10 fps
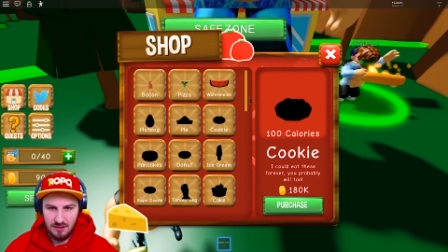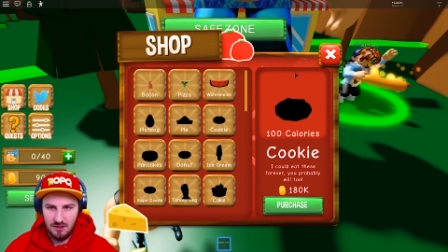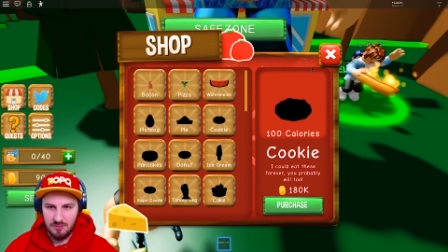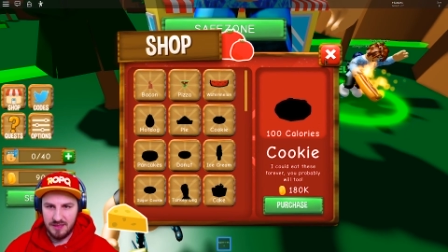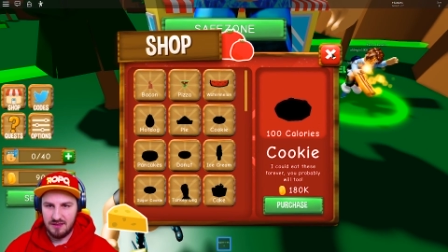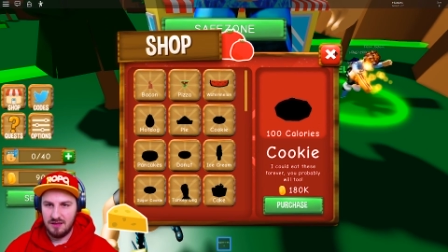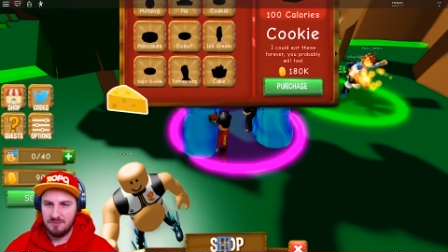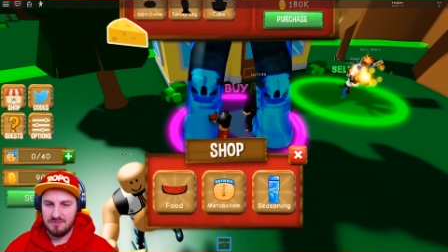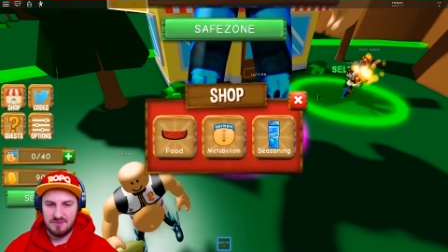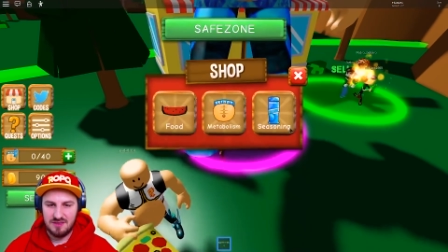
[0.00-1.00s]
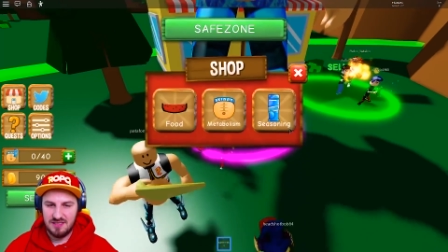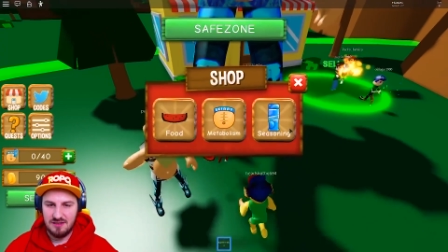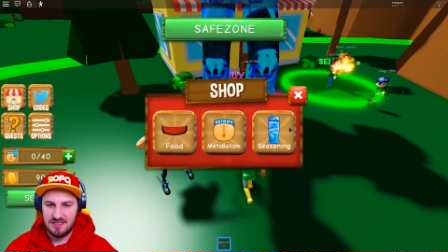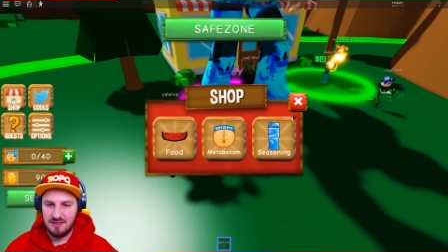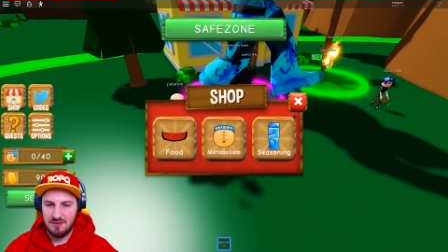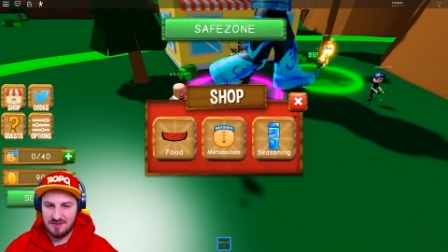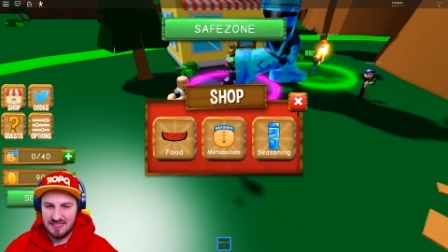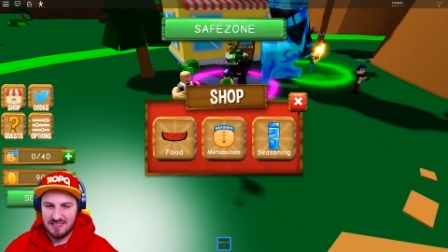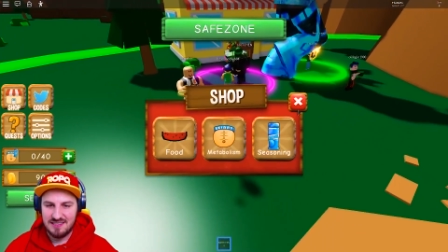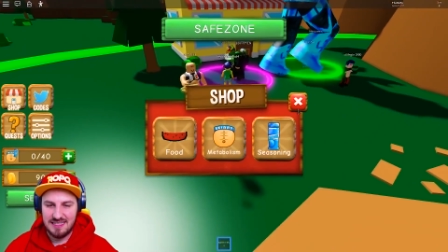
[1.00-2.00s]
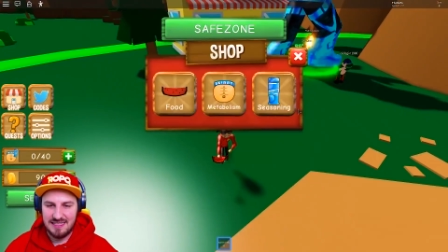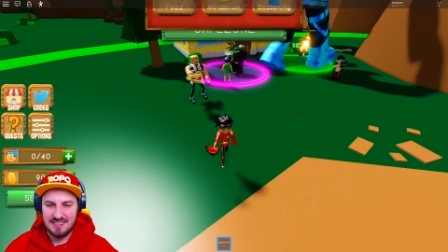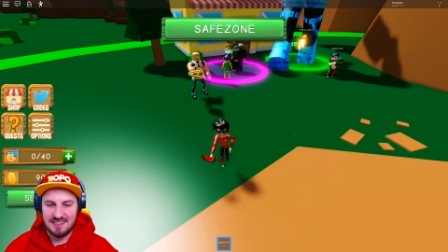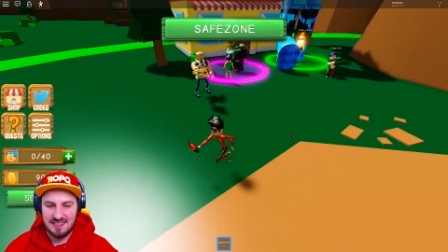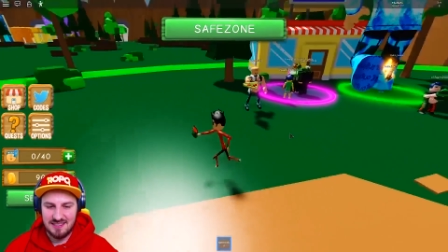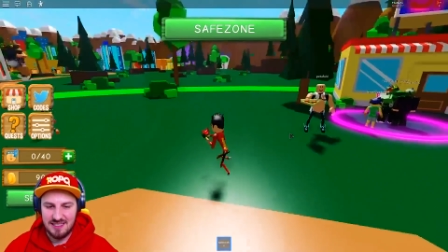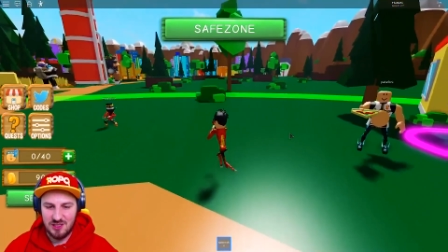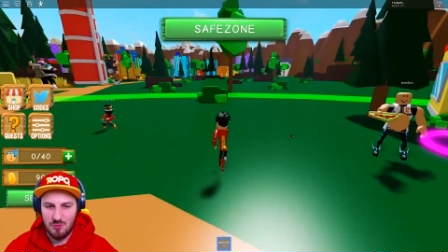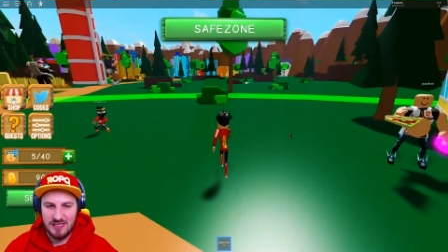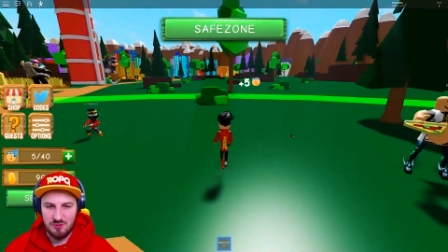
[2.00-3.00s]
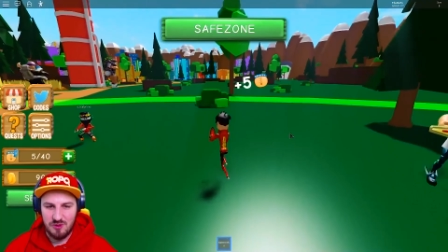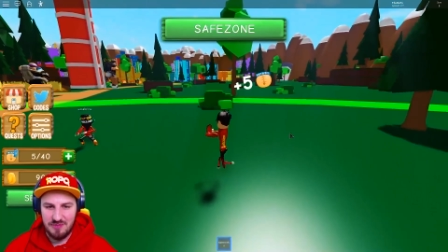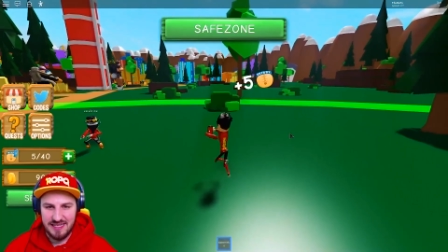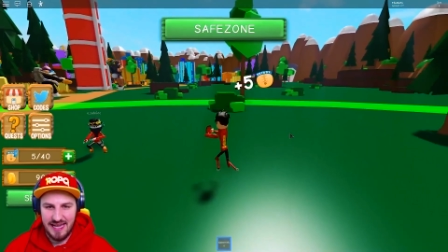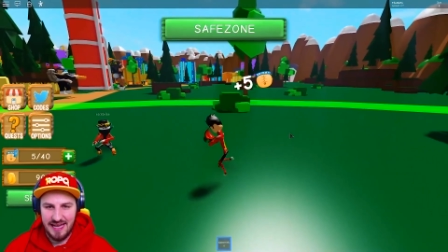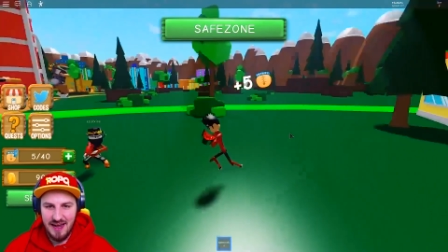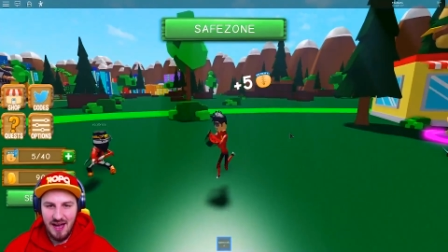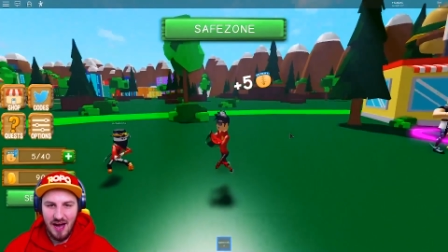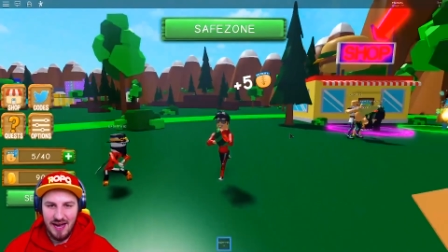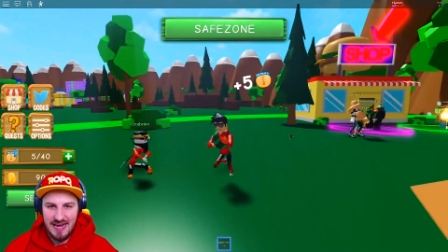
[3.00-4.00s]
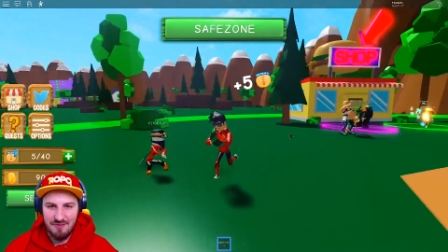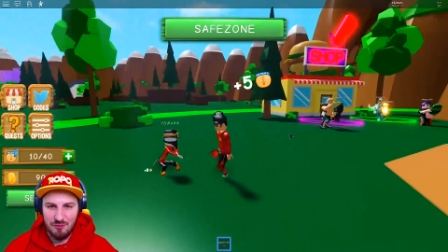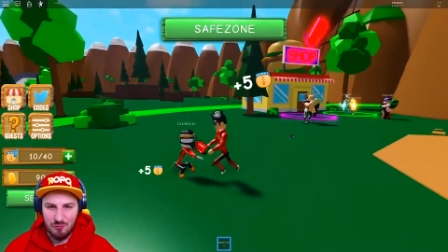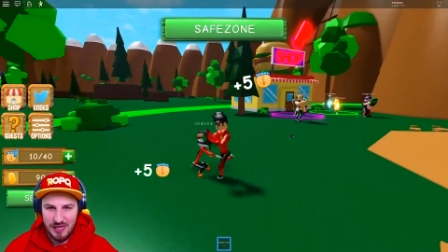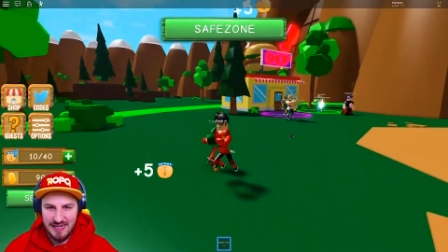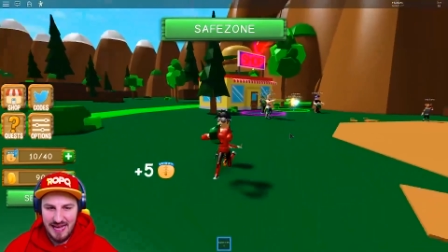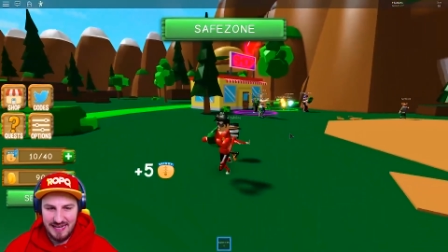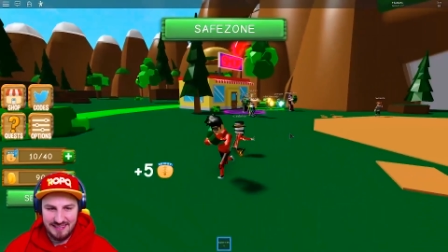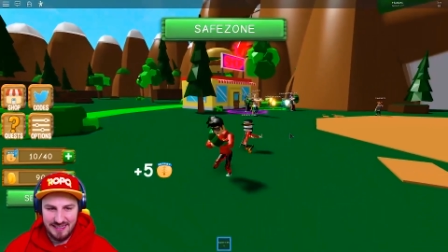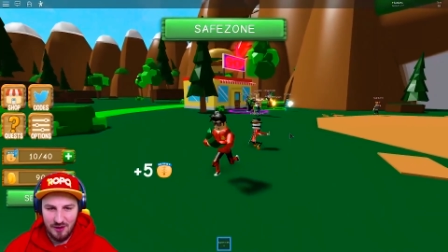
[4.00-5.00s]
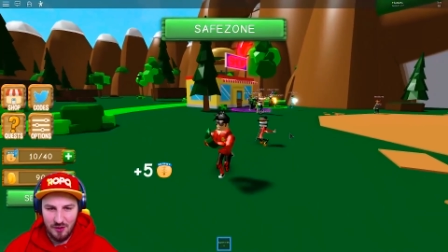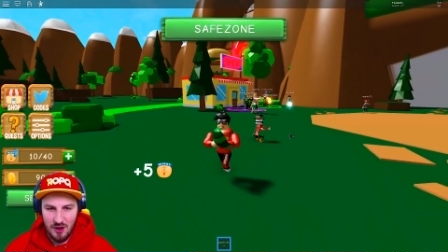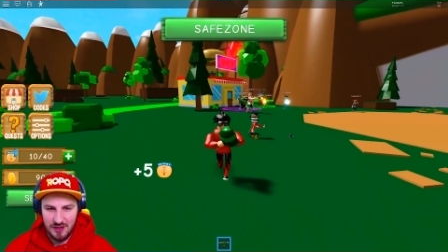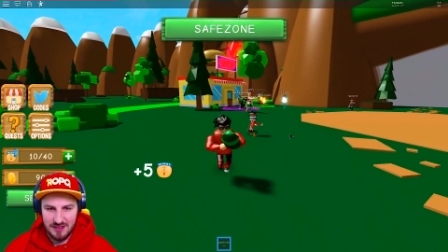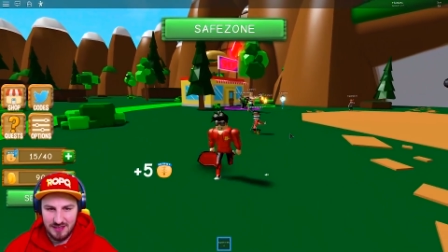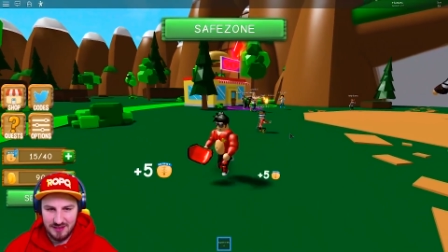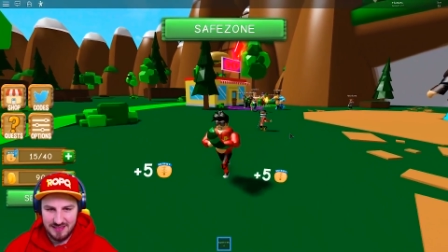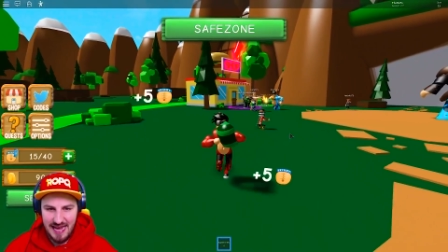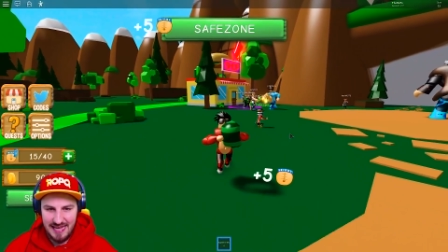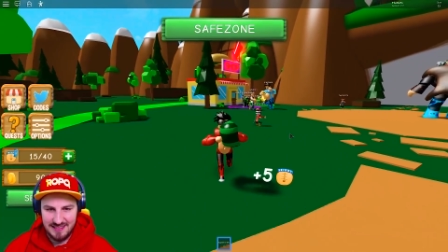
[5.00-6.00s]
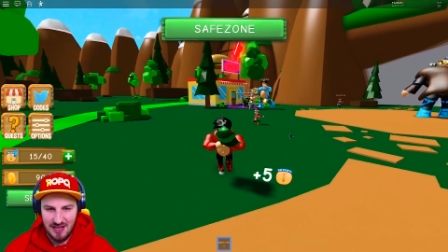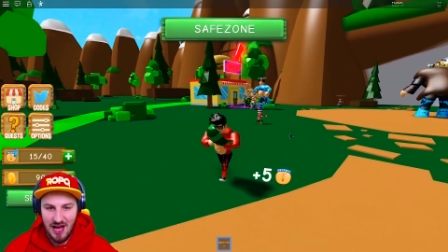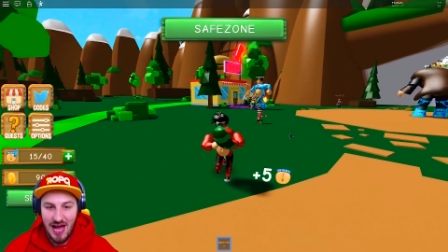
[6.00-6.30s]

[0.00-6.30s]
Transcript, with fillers: Oh my God! I'm, seriously, this is the, this is the situation with me again. Oh. I never read anything or, or, or test it.